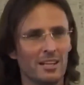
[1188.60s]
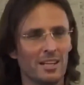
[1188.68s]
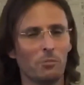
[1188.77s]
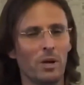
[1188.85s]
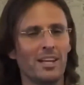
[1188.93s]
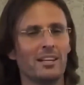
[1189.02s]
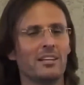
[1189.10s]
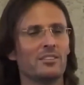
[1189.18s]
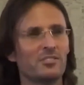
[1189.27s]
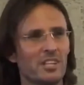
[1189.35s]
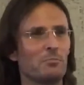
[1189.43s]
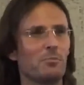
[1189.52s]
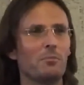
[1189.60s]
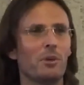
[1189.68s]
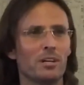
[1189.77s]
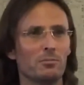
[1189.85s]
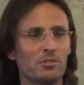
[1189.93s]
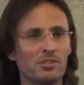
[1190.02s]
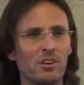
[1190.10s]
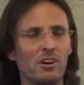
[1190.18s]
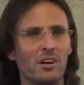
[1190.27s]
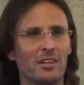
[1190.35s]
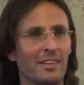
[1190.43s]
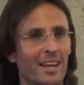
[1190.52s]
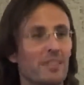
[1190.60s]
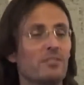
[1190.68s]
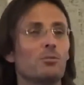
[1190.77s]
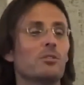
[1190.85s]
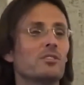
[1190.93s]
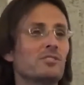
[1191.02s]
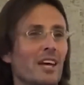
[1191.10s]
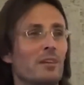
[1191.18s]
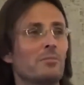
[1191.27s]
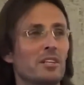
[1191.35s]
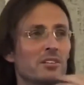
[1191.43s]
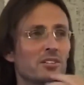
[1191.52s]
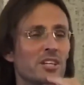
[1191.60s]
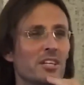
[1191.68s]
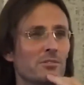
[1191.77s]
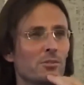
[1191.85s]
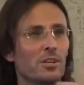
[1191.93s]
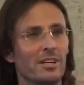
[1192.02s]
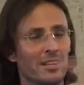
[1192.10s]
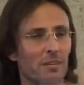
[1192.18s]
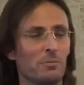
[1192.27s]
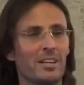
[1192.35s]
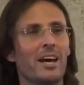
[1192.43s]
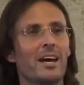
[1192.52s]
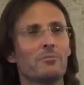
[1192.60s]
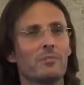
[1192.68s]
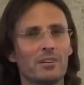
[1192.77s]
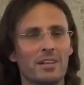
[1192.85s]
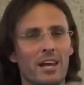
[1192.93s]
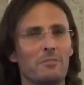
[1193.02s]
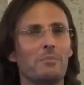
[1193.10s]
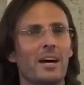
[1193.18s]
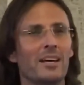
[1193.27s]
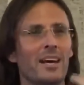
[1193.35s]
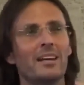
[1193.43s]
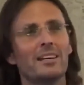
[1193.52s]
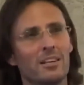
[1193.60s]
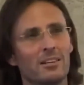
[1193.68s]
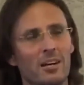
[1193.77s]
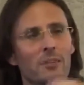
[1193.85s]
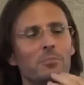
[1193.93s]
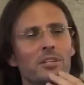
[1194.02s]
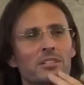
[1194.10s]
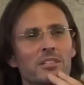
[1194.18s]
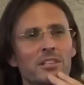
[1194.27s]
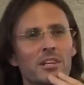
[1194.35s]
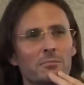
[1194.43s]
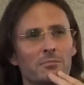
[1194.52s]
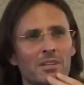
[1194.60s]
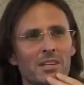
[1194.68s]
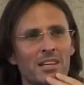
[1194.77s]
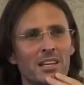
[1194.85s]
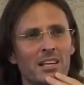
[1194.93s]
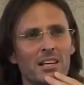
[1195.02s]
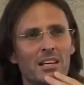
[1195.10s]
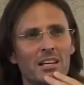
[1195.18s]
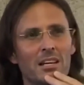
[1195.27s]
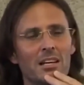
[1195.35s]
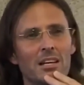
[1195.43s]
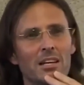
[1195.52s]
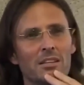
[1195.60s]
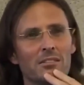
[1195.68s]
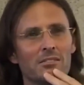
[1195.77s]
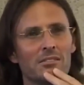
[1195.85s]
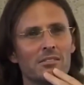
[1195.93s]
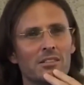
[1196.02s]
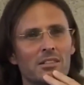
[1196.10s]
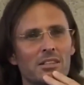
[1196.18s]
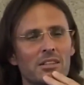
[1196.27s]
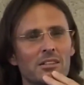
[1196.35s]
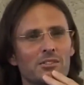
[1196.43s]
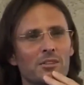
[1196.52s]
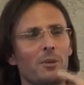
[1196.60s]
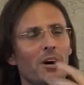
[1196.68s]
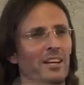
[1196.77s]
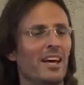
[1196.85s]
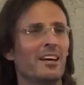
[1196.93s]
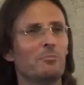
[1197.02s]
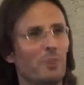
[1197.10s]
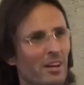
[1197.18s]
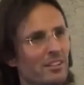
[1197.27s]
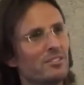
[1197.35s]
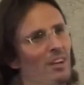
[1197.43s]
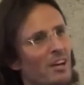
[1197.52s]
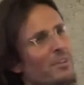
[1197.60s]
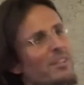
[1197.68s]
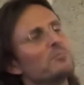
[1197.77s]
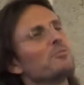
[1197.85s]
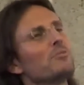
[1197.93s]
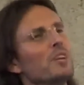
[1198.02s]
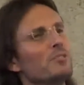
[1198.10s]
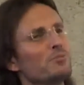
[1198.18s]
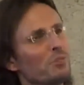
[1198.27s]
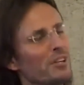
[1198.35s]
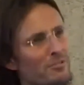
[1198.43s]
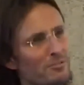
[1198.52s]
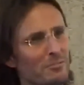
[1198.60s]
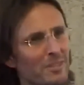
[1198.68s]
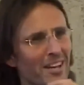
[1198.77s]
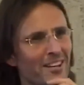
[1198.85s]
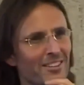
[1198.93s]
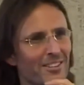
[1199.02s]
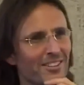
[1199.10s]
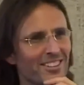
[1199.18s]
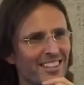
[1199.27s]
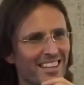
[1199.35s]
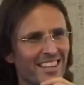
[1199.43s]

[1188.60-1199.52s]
they went in and seen my body was gone, and they thought the same thing as she thought. And then when they came back out again, I appeared to them. And So by this time, there's 3 of them now who